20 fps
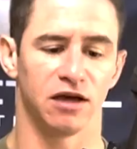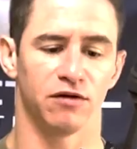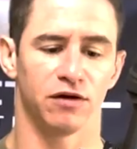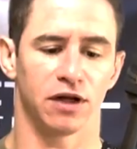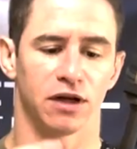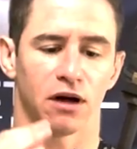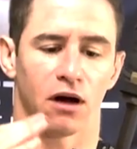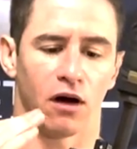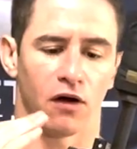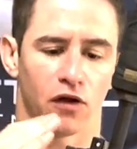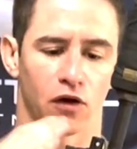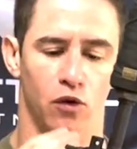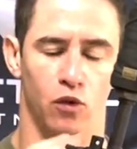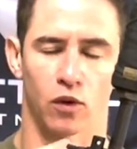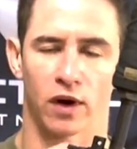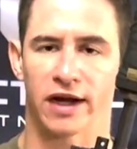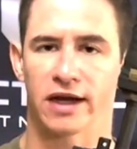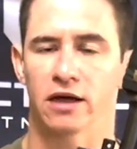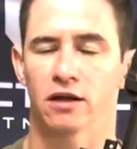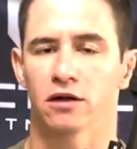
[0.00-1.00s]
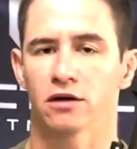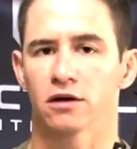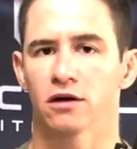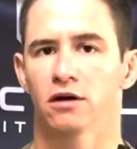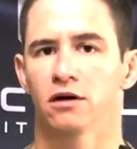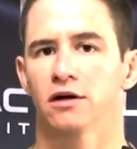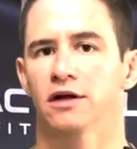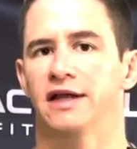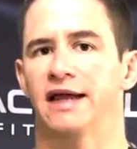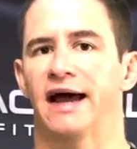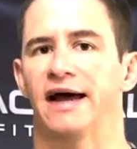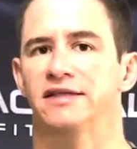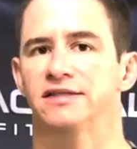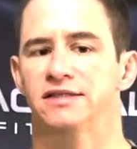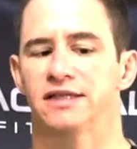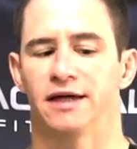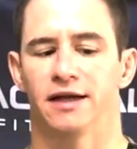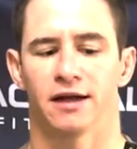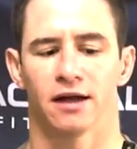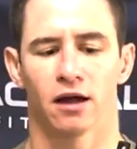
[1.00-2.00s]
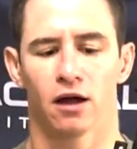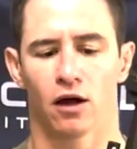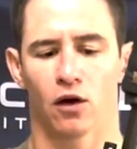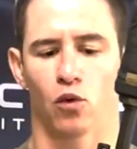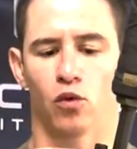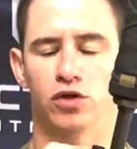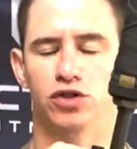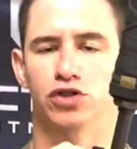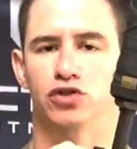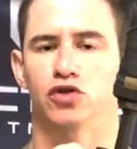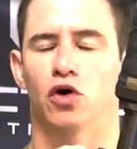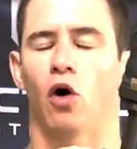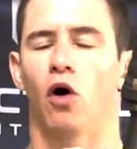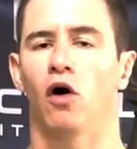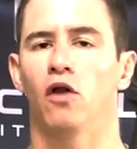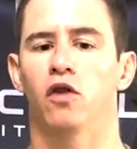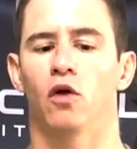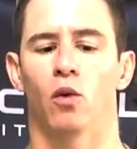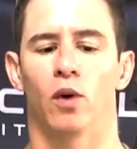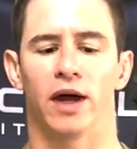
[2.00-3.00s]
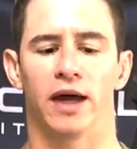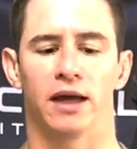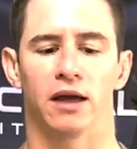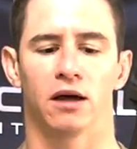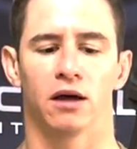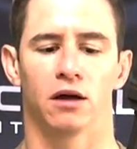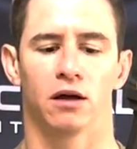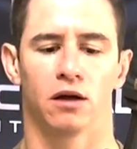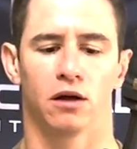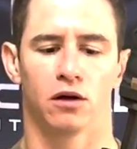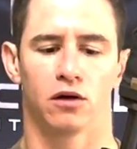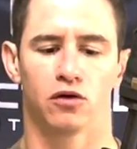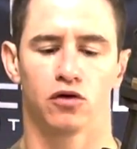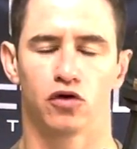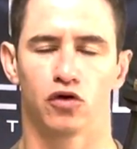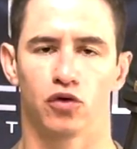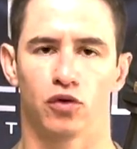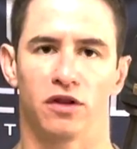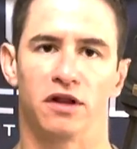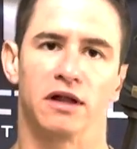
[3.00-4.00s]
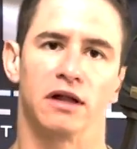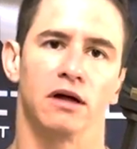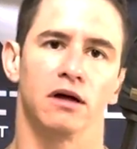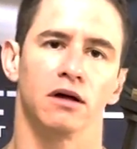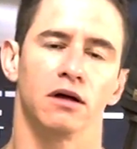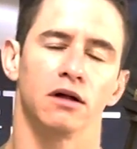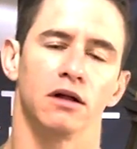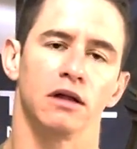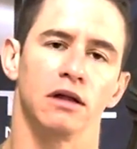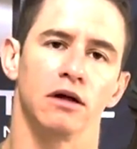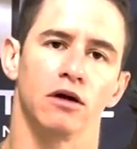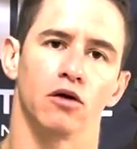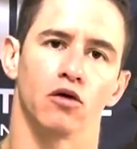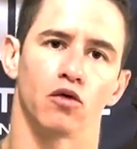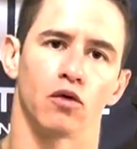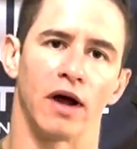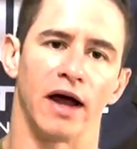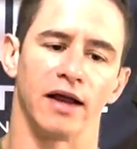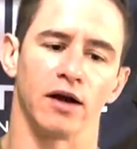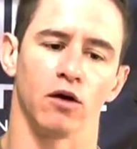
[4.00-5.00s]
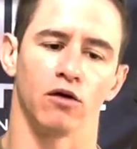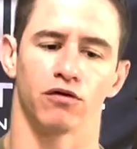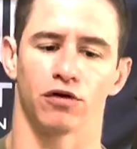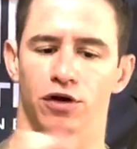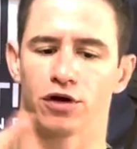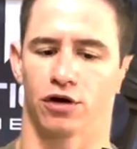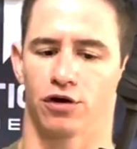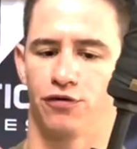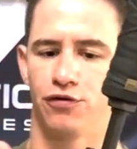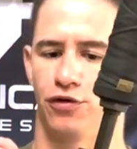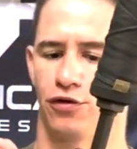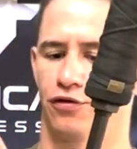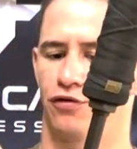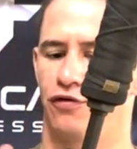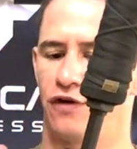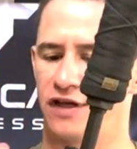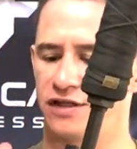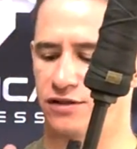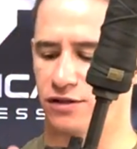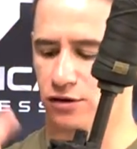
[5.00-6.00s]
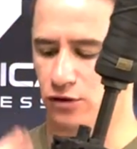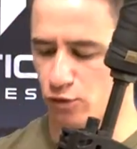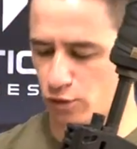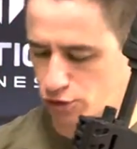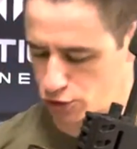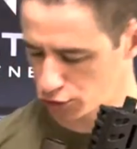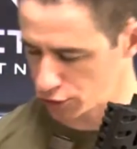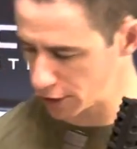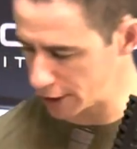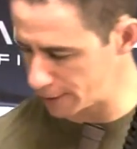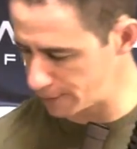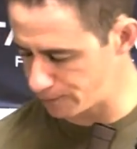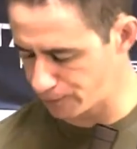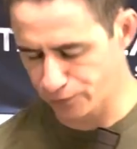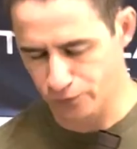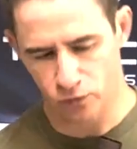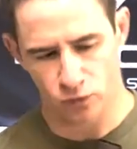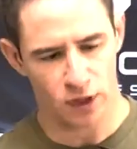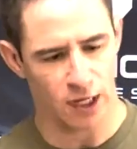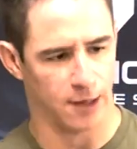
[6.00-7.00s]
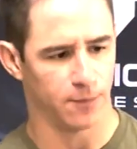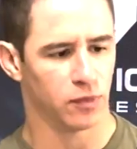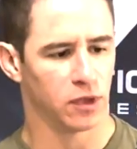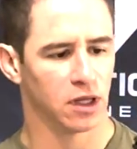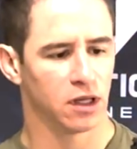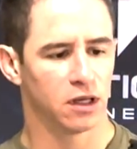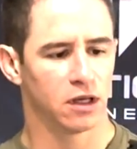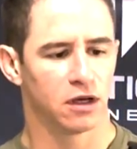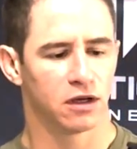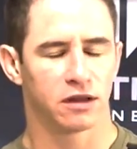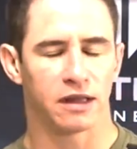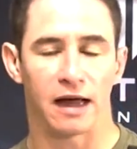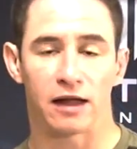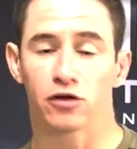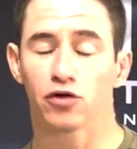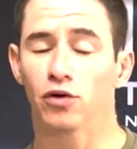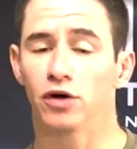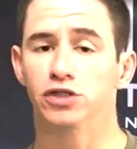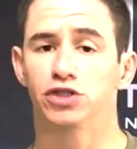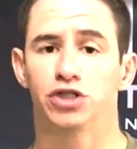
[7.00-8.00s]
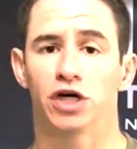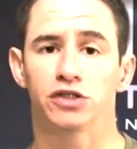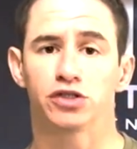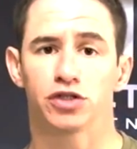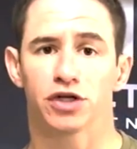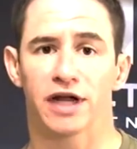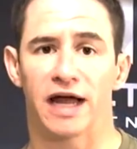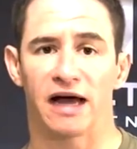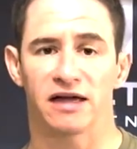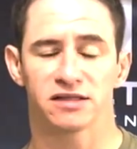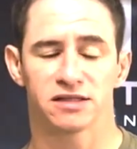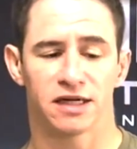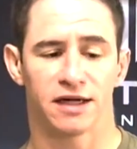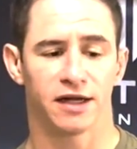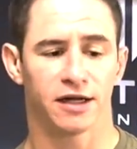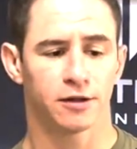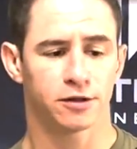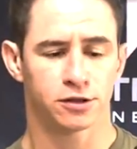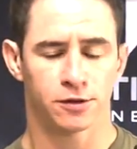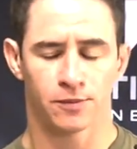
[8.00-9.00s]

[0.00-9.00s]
it on the regular gas setting, which is all the way to the right over here if you're facing towards your gun. Okay. Now to adjust your gas settings,